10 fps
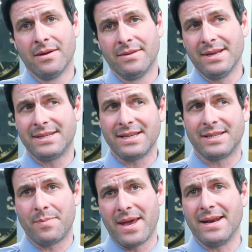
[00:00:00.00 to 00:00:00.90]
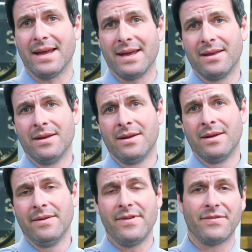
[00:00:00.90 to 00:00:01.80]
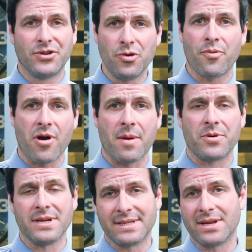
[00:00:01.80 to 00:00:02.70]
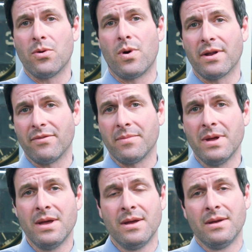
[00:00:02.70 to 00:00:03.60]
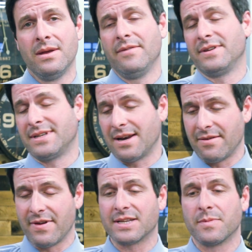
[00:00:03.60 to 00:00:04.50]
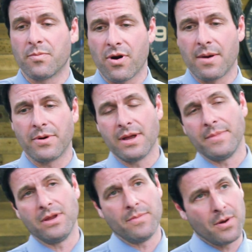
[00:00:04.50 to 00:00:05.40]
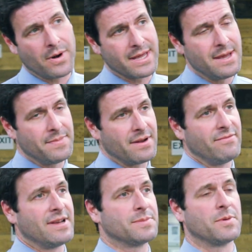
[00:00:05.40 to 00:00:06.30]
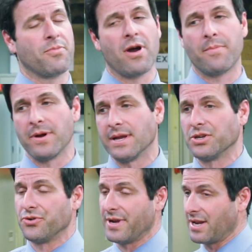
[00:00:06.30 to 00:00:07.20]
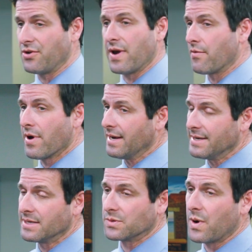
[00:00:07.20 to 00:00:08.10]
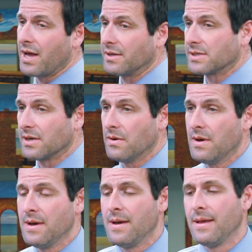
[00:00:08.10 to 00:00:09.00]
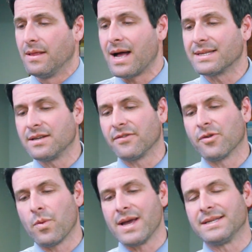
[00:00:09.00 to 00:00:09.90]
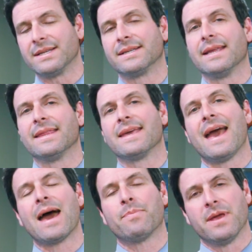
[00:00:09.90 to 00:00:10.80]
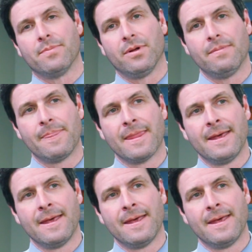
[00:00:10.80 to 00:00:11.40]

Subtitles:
This is the payday. If you have 2 properties, sell one of them. If it's not an investment property, I mean, you may want to keep that investment property because you're getting great rent as well. So lots of different ways to skin the cat, people.